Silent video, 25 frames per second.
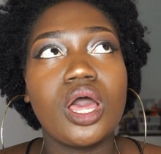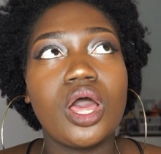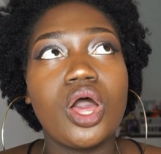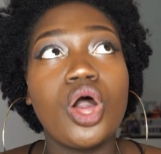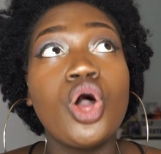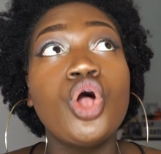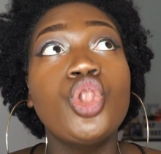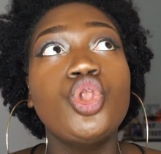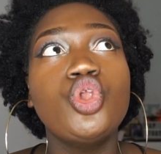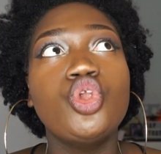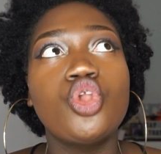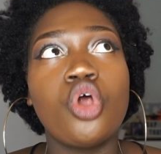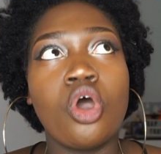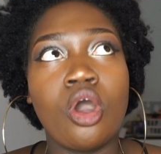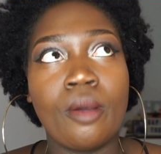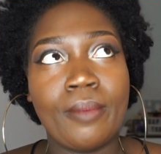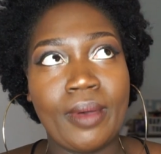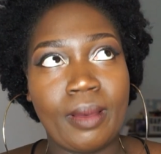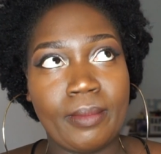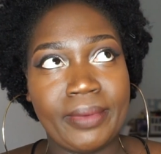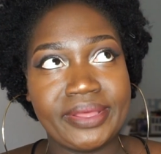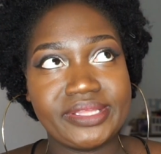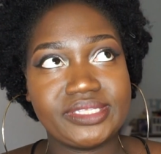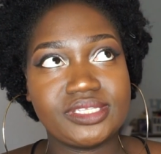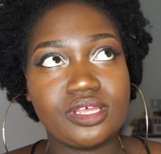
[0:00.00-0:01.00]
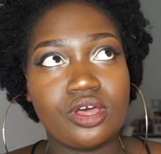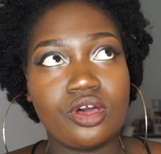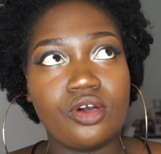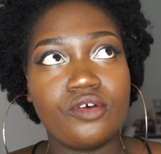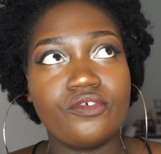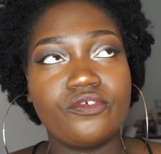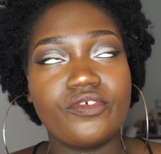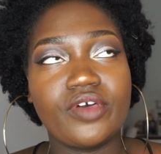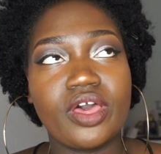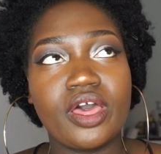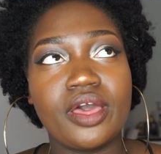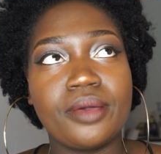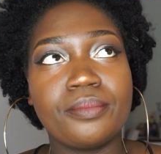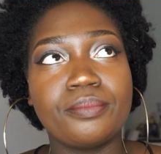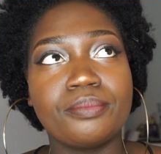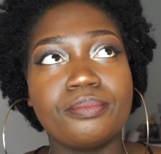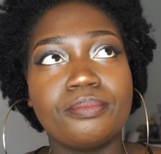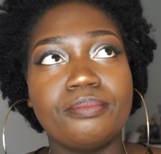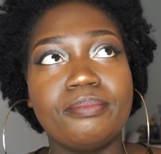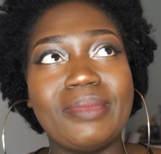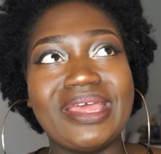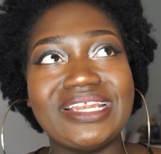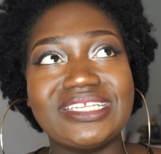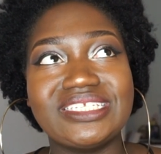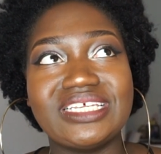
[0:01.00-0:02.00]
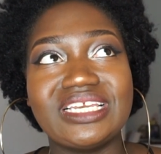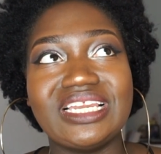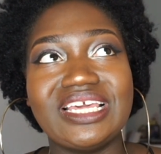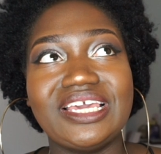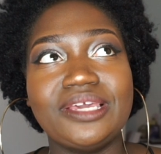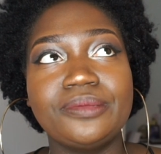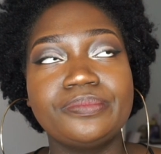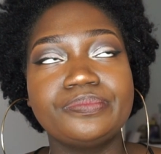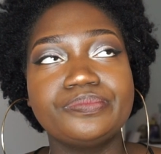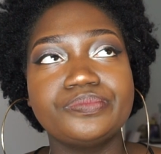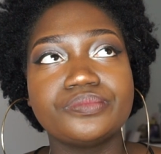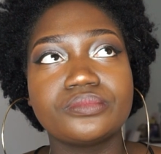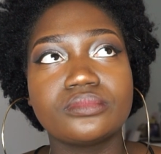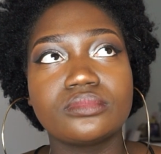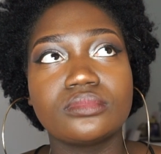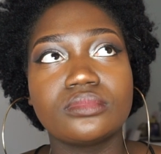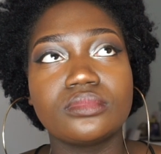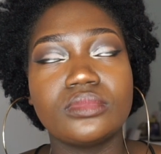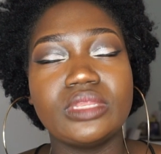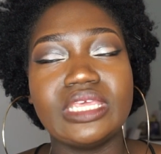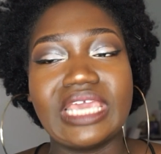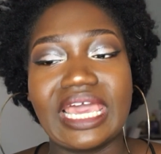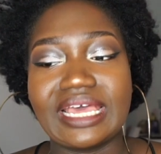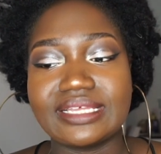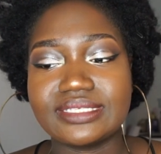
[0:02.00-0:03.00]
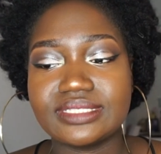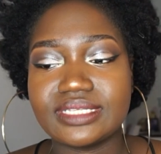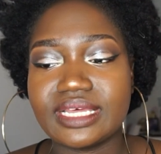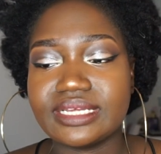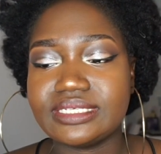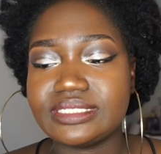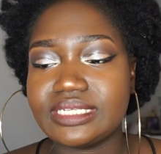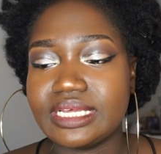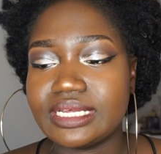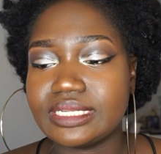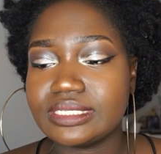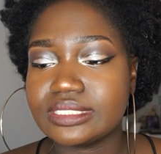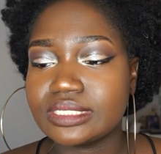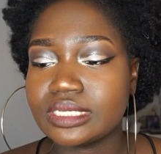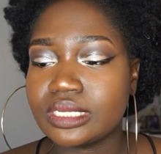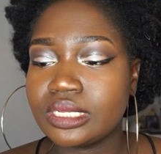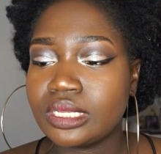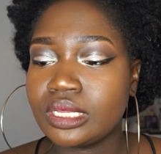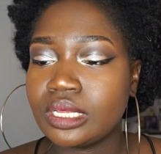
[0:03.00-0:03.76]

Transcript: a lot about myself mentally. Yes, I did.